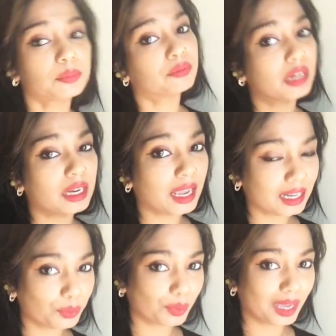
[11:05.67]
But
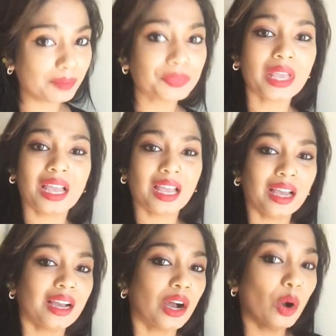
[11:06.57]
anyway,
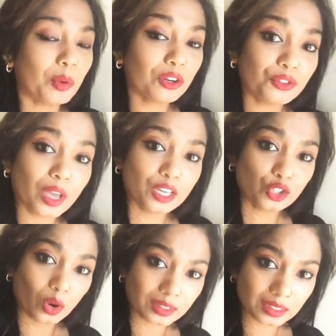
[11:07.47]
hope all of you
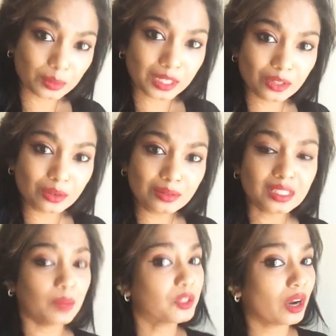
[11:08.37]
enjoyed this video.
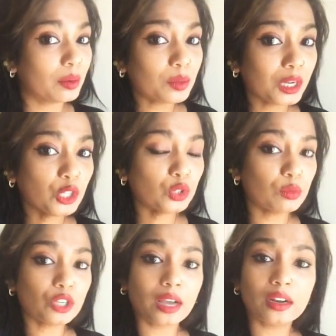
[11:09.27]
Subscribe to my YouTube
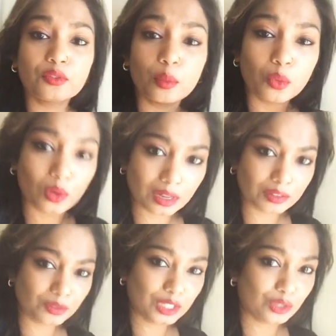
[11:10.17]
channel for more lovely
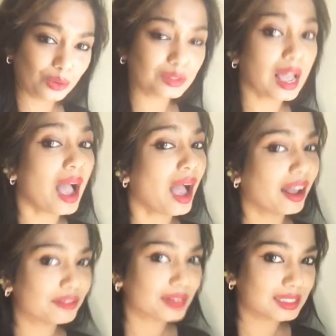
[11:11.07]
videos and
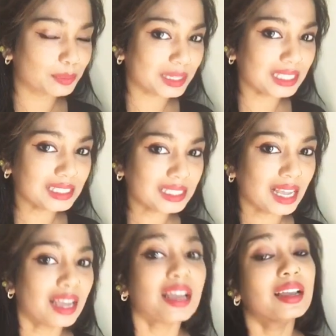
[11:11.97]
recipes.
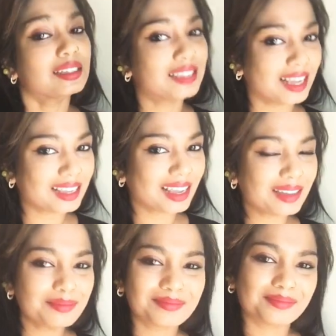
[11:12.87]
Take care.
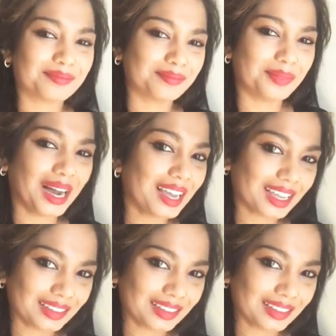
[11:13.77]
Bye.